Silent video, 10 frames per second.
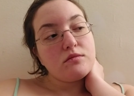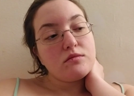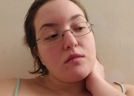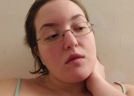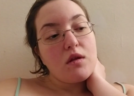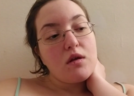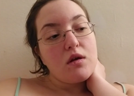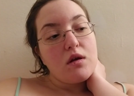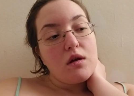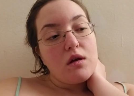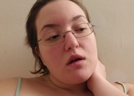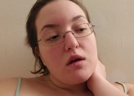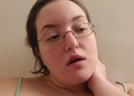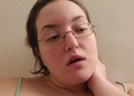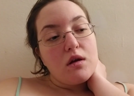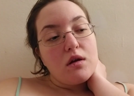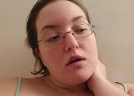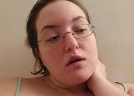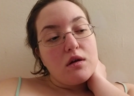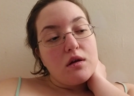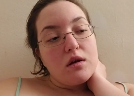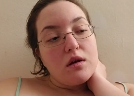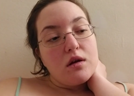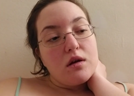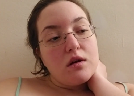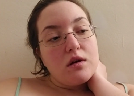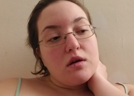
(no one is talking)